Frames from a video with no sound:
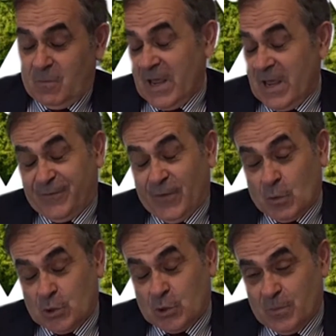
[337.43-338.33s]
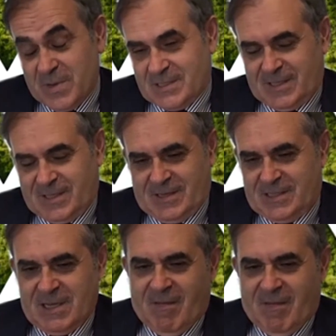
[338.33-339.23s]
We are focused on
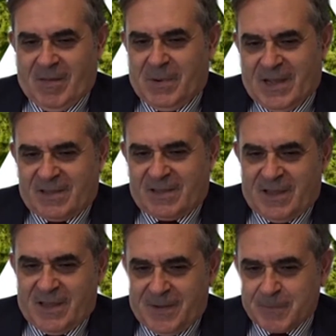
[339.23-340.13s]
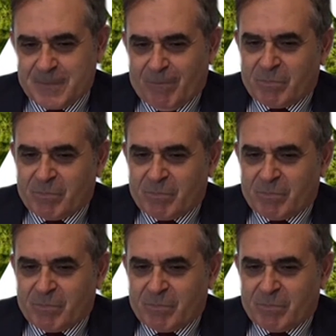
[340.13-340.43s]
business, but um,